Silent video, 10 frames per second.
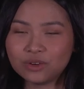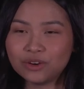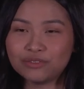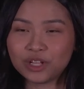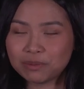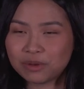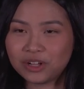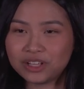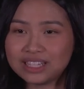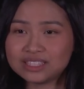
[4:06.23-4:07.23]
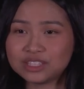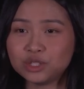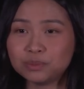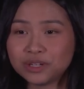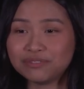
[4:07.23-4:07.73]
or volleyball is a
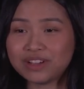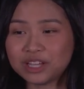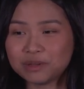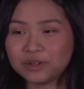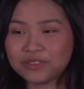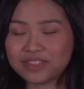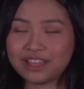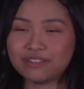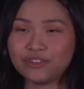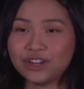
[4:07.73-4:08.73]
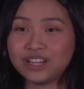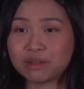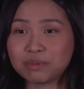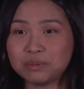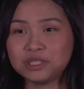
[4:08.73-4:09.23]
super valuable thing for
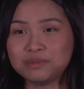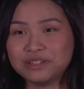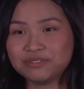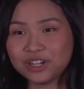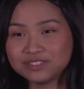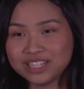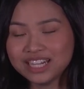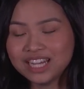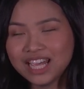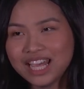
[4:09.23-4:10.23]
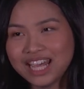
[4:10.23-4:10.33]
young people to be involved in.